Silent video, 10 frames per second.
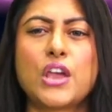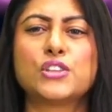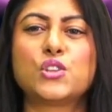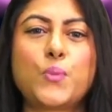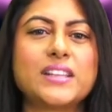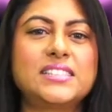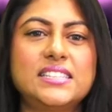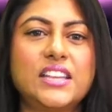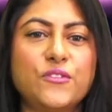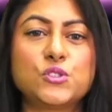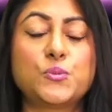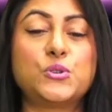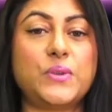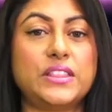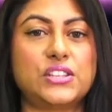So, what's the difference
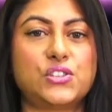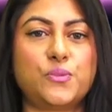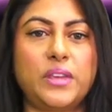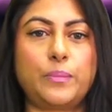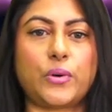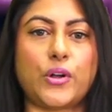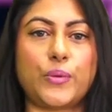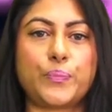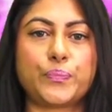between these two people?